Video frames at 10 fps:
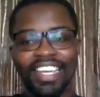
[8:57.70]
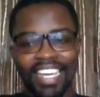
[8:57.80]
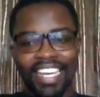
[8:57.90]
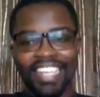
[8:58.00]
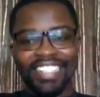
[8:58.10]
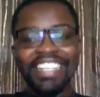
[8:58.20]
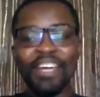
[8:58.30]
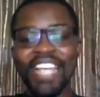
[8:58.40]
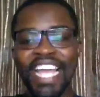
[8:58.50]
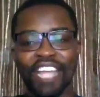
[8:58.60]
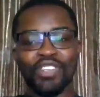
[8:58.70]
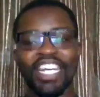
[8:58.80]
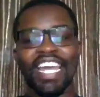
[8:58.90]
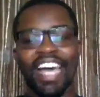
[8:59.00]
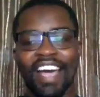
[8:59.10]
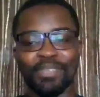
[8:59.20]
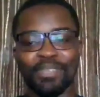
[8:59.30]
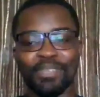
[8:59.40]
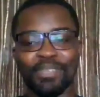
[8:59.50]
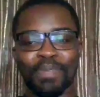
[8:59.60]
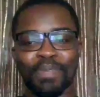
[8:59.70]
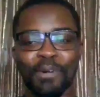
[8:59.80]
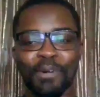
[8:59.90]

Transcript: they really enjoy that aspect very well.